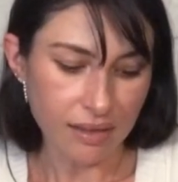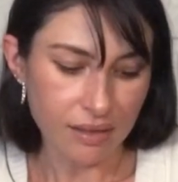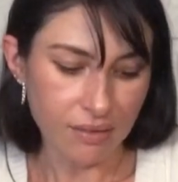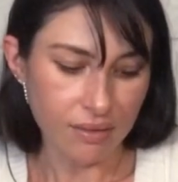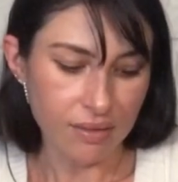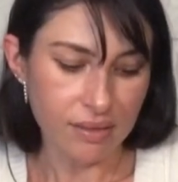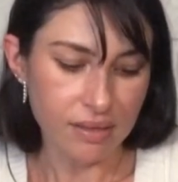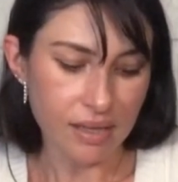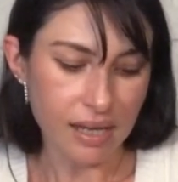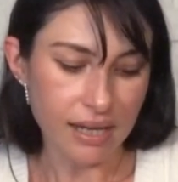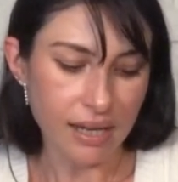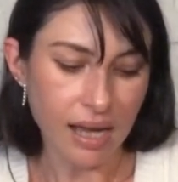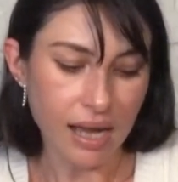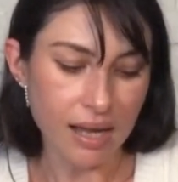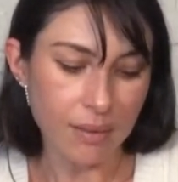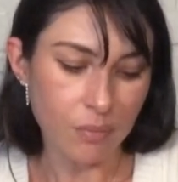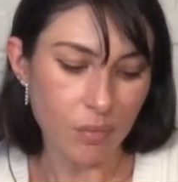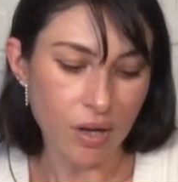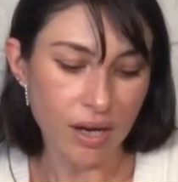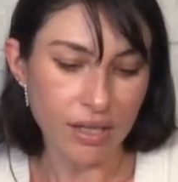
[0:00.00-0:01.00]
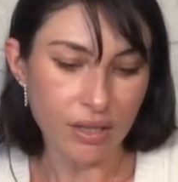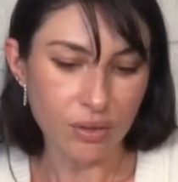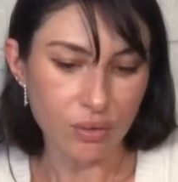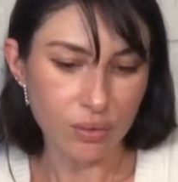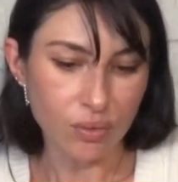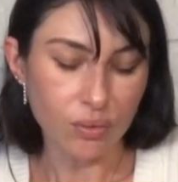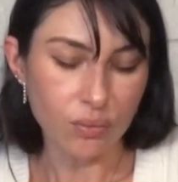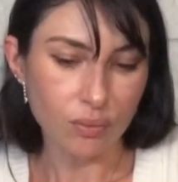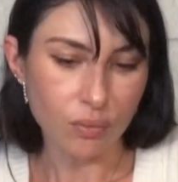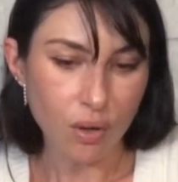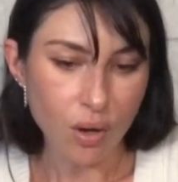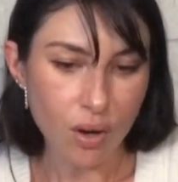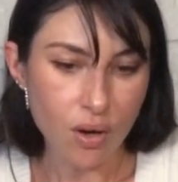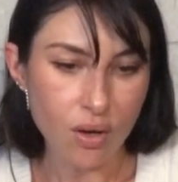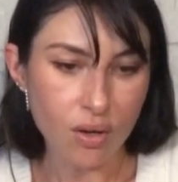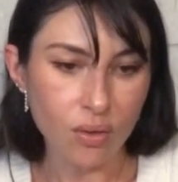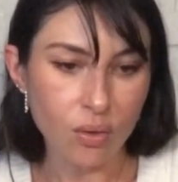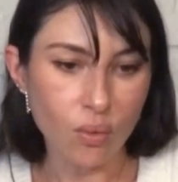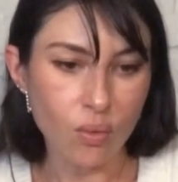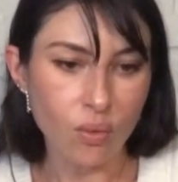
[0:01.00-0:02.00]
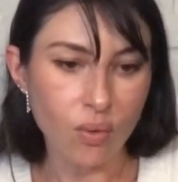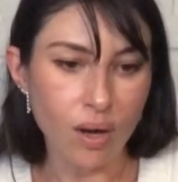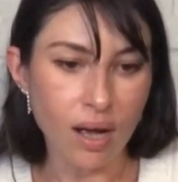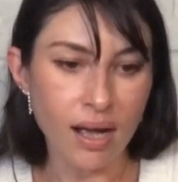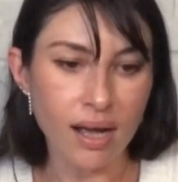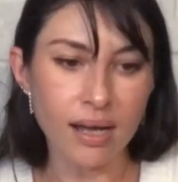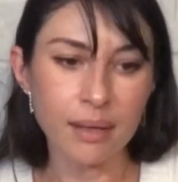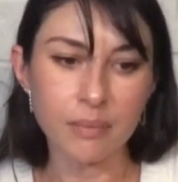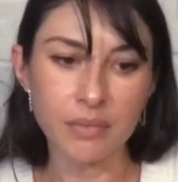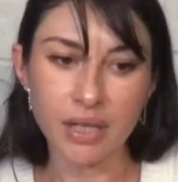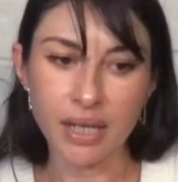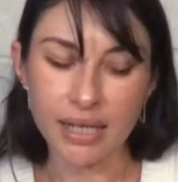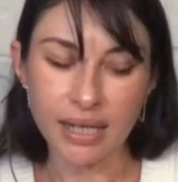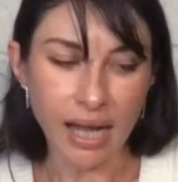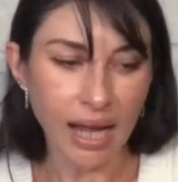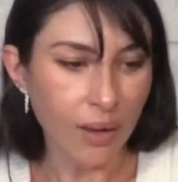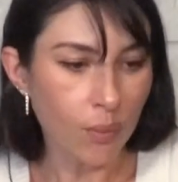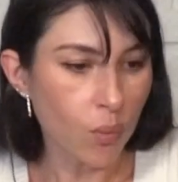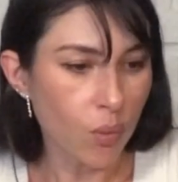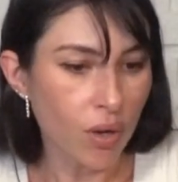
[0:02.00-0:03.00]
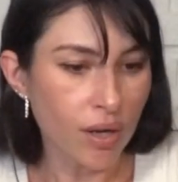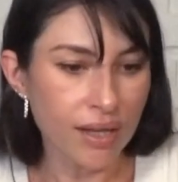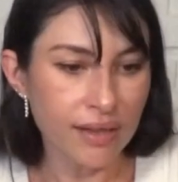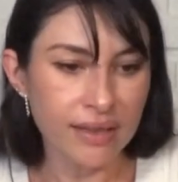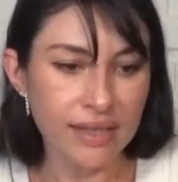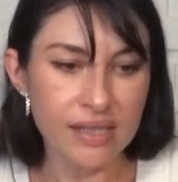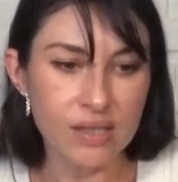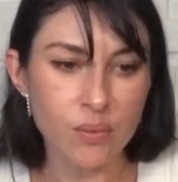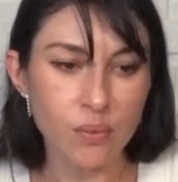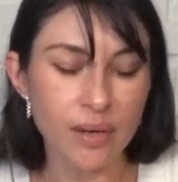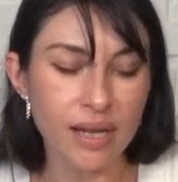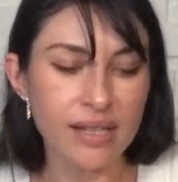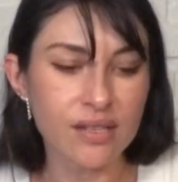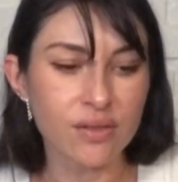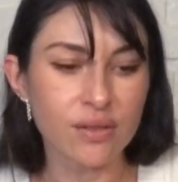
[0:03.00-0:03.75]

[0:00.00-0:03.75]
There is like, I'm right and you're wrong, or I'm like, I want it this way.